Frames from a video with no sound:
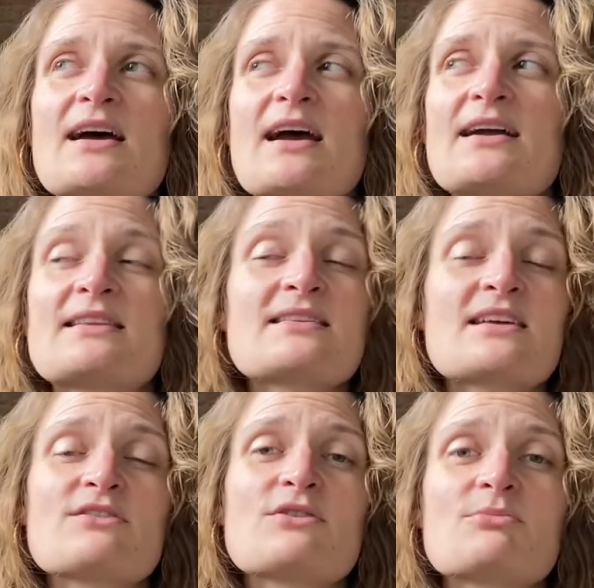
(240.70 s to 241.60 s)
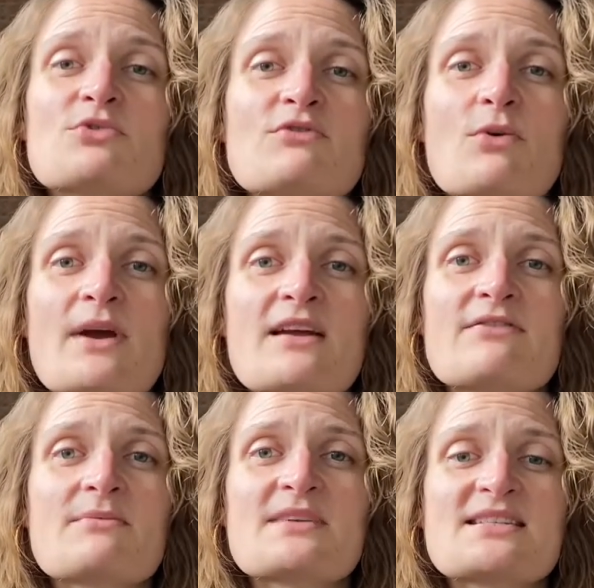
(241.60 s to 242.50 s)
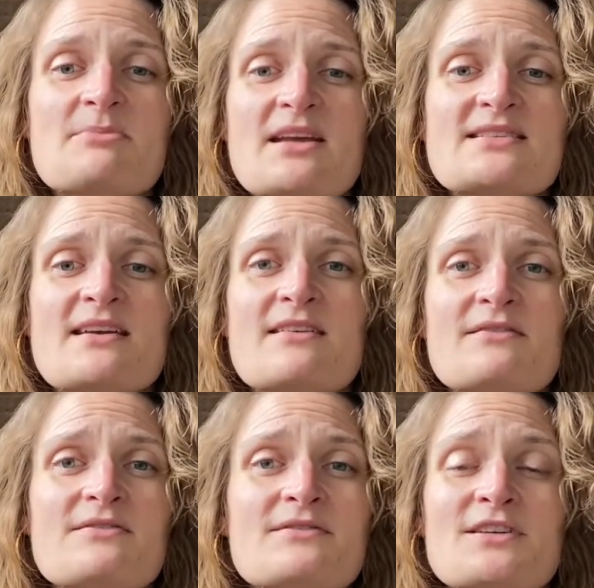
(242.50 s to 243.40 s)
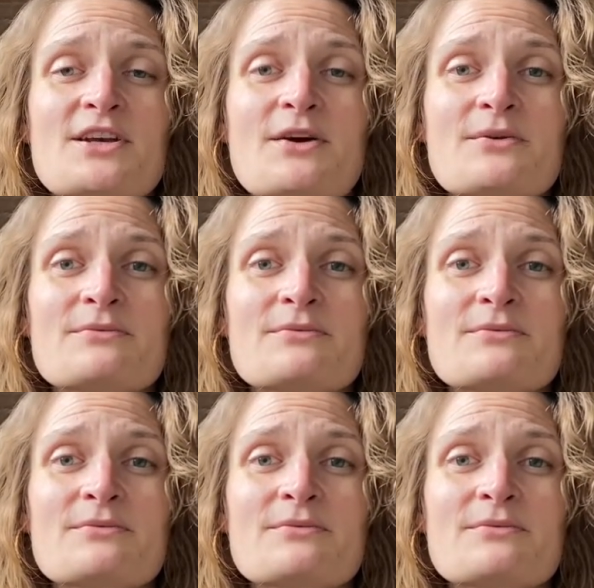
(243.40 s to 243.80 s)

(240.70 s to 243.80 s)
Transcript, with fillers: I think that you can move away from the space of, you know,